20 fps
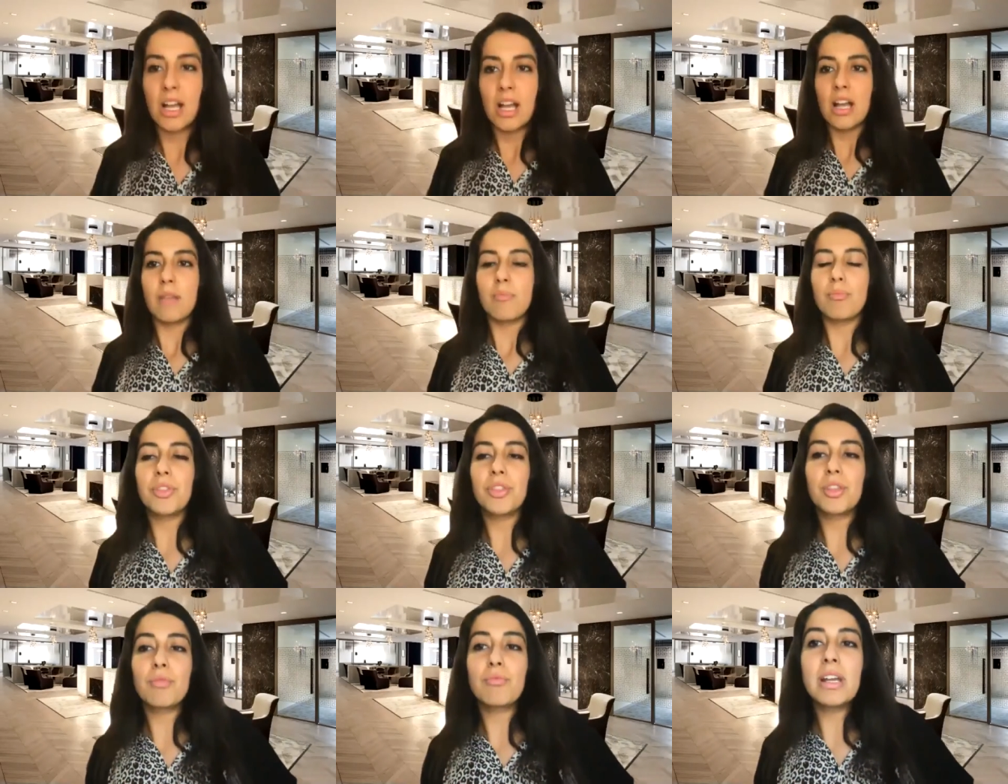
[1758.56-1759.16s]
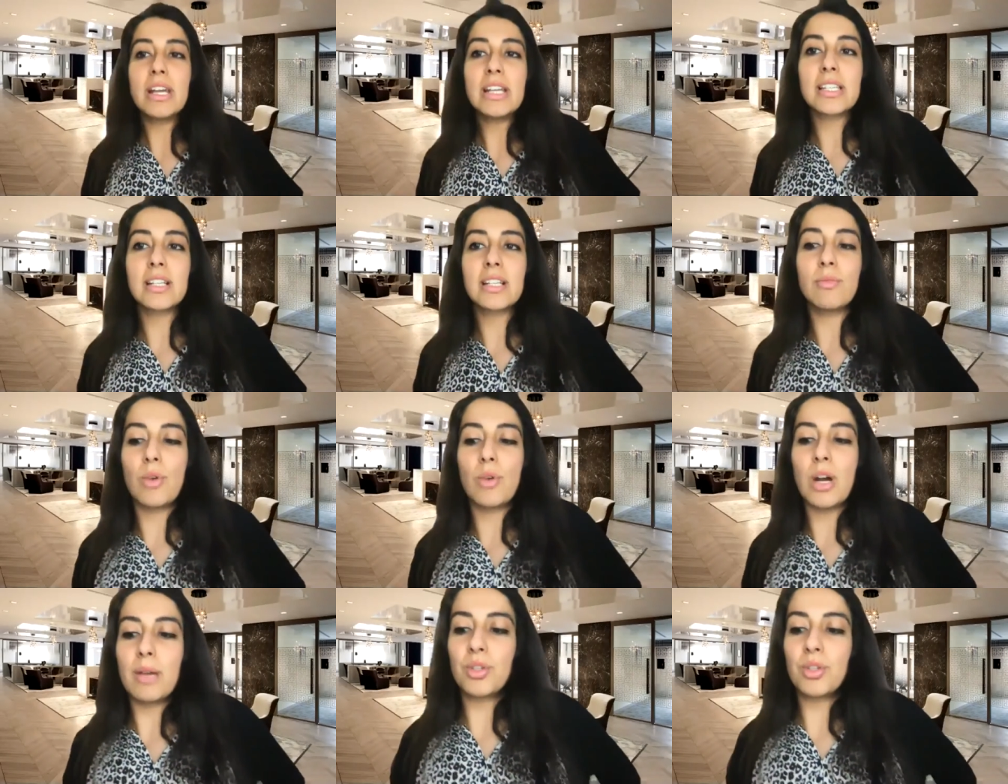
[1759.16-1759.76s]
But the reason
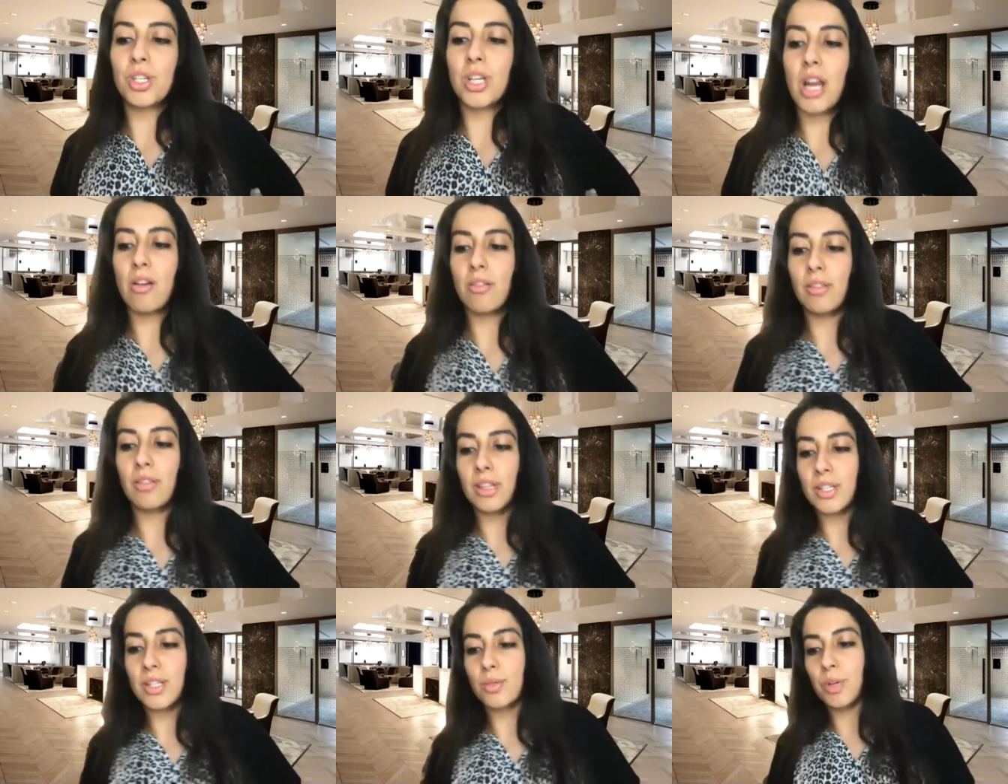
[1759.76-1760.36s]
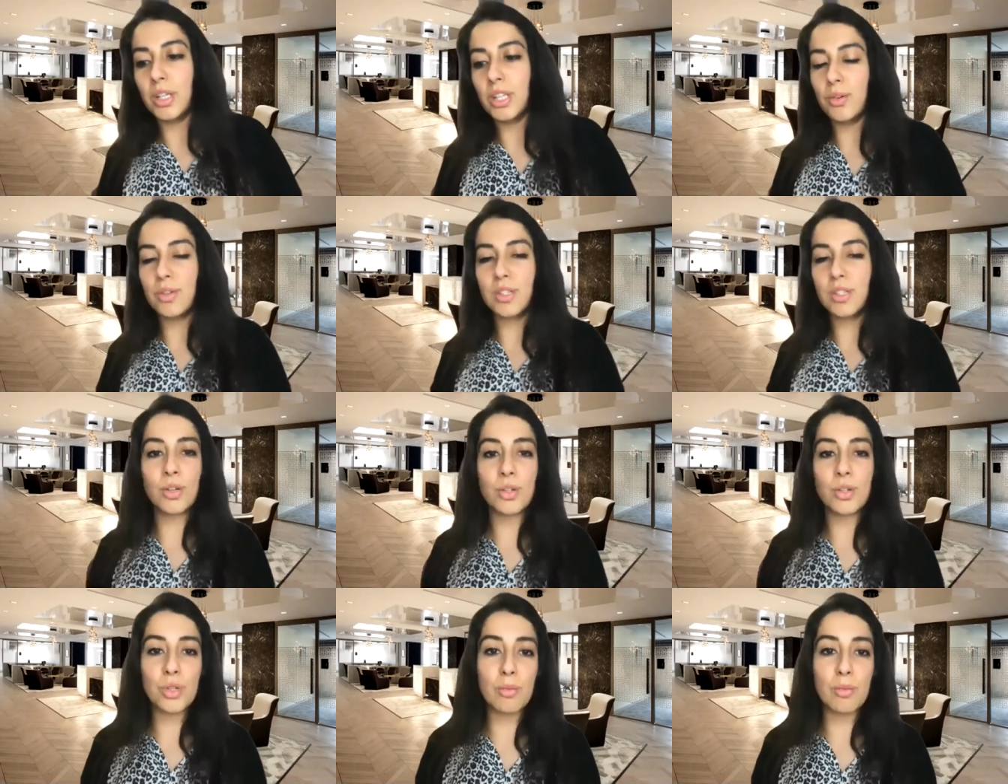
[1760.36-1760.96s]
why I'm sharing this with you is
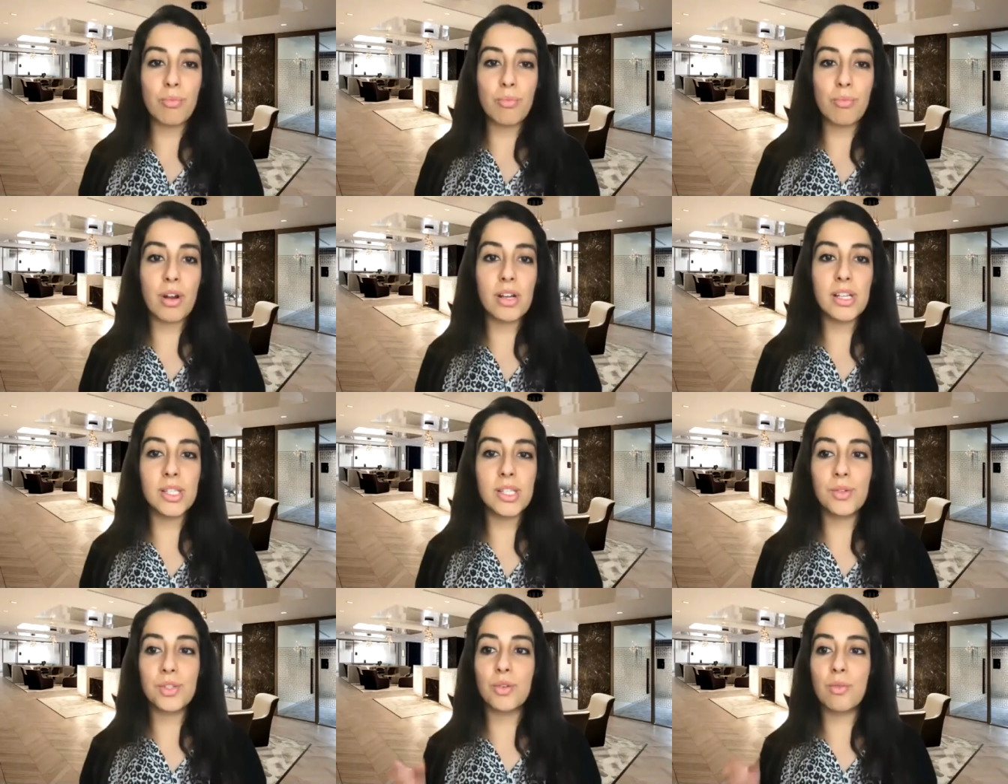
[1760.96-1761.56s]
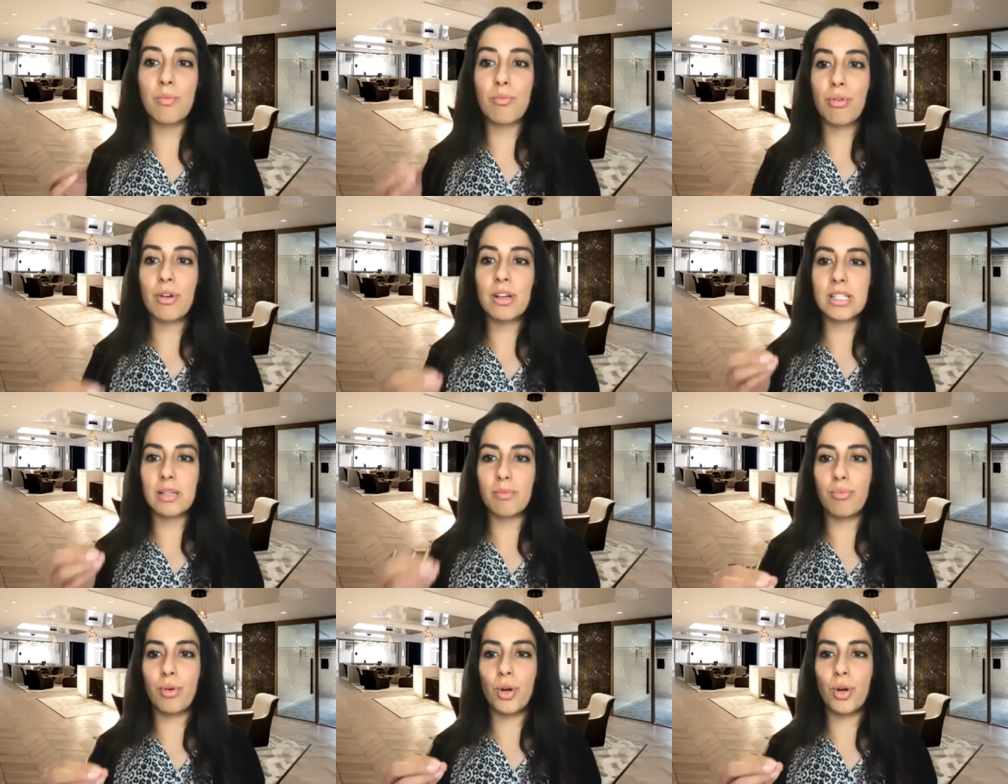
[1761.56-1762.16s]
not to impress you, it's to impress
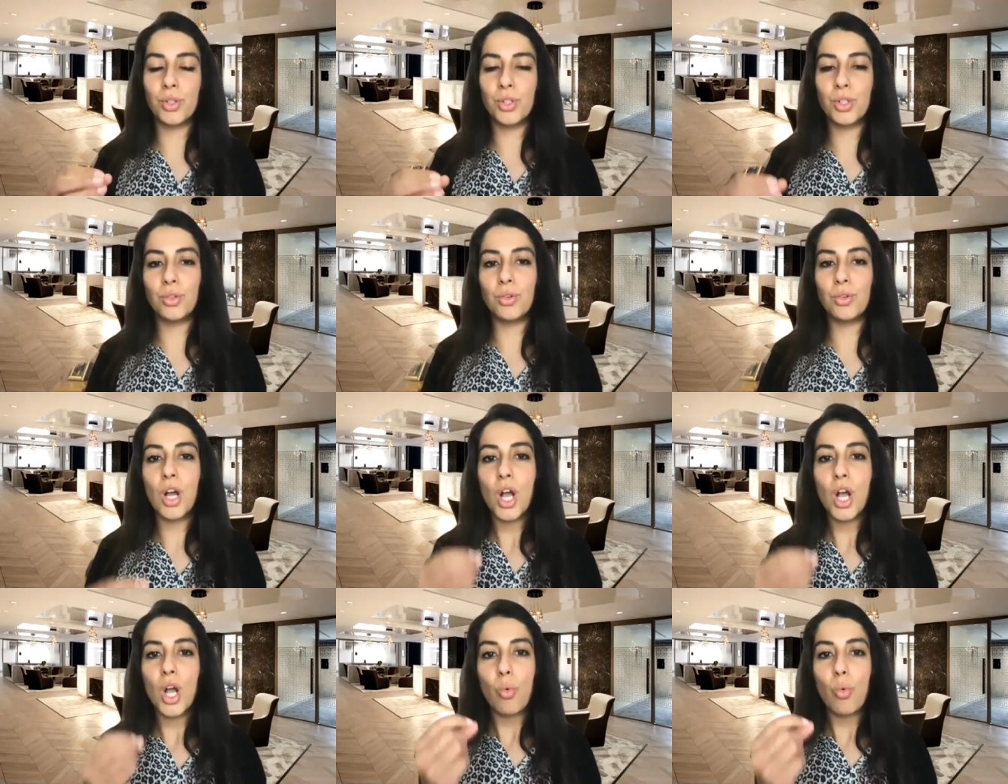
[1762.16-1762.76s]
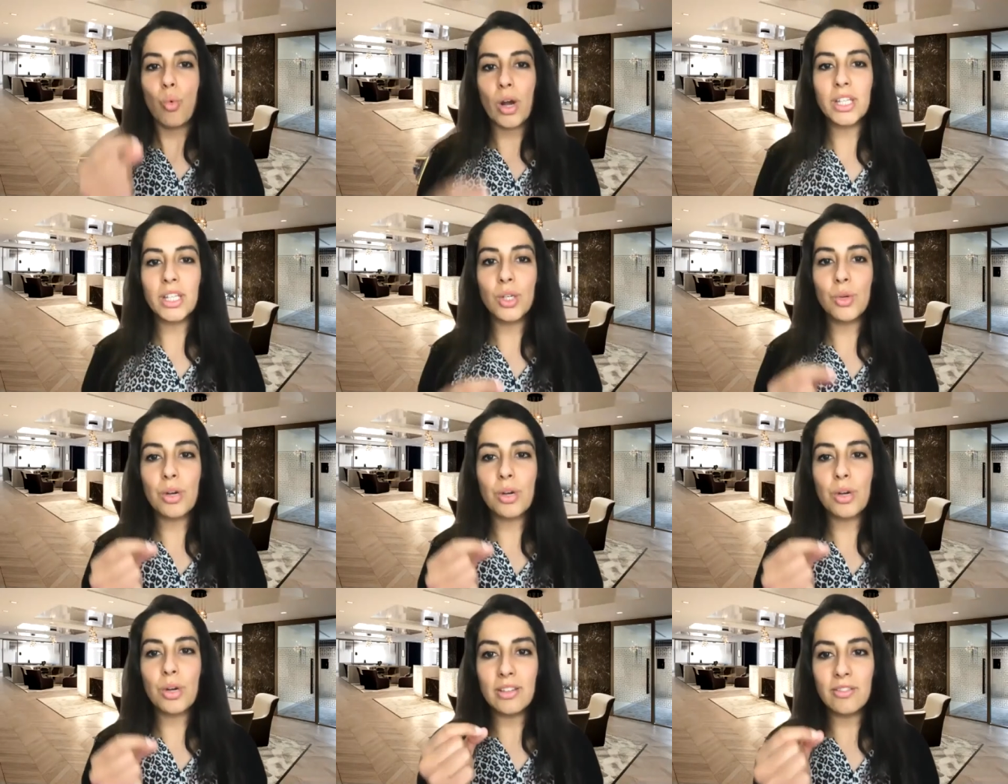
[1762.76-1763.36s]
upon you when
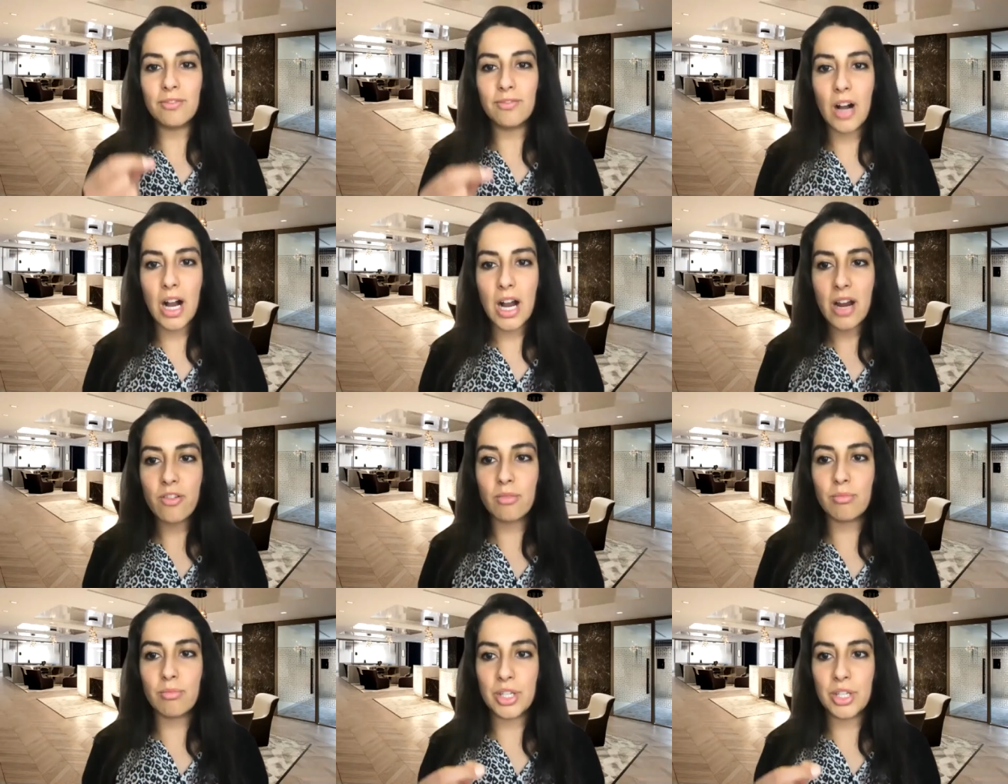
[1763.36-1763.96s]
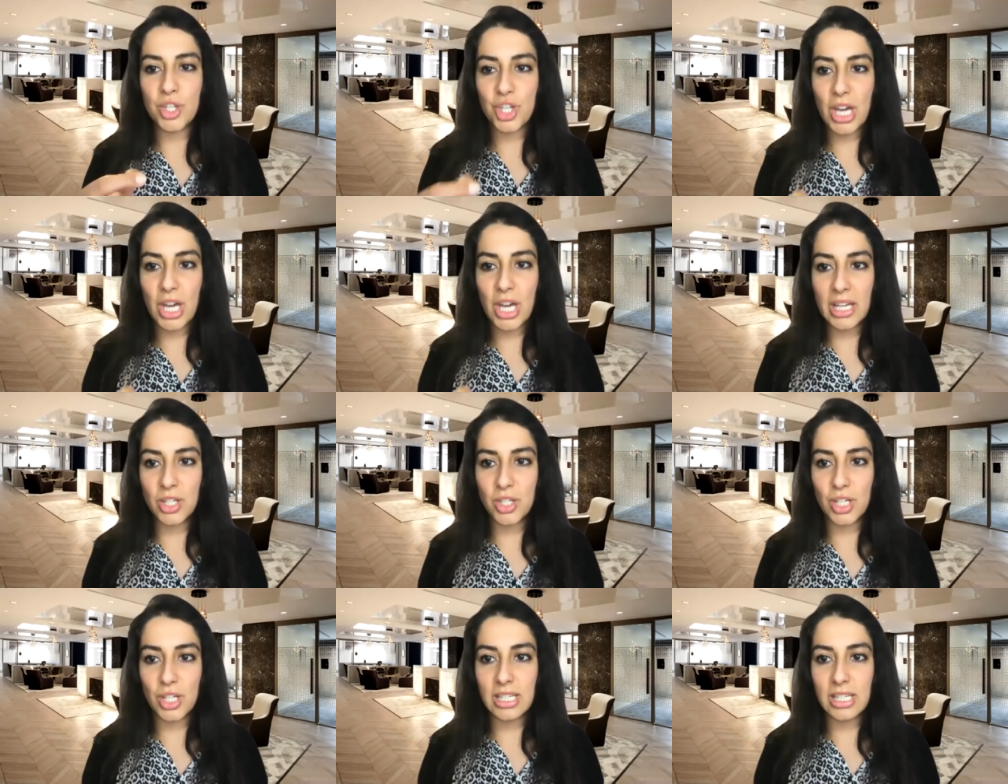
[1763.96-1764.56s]
your environment
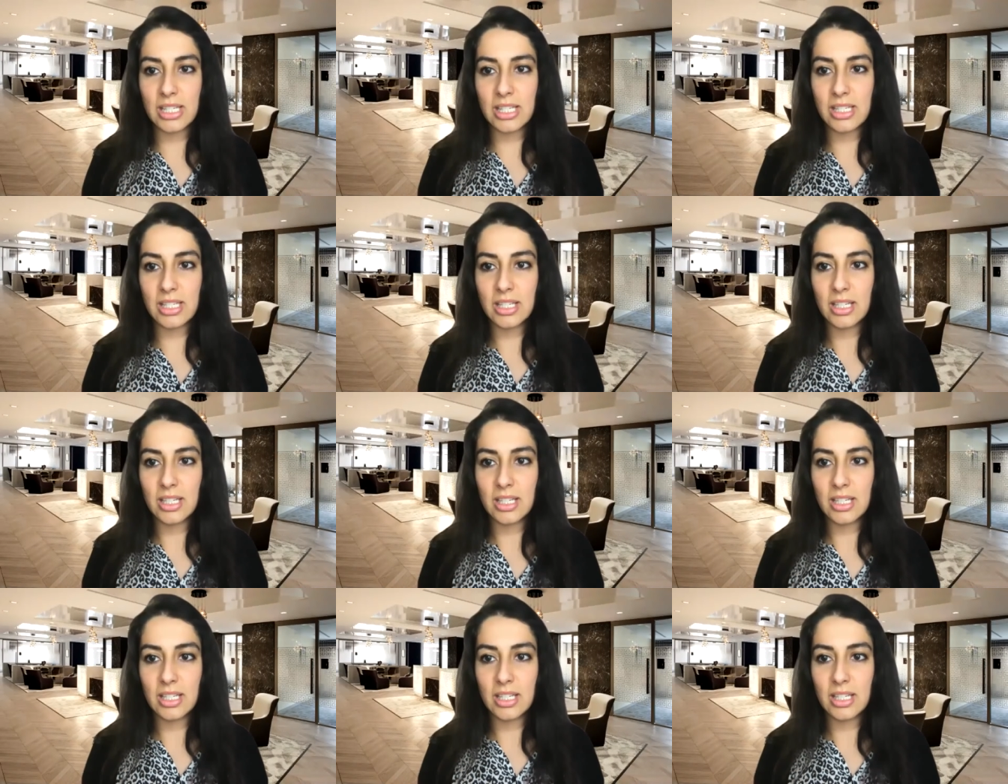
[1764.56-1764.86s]
changes,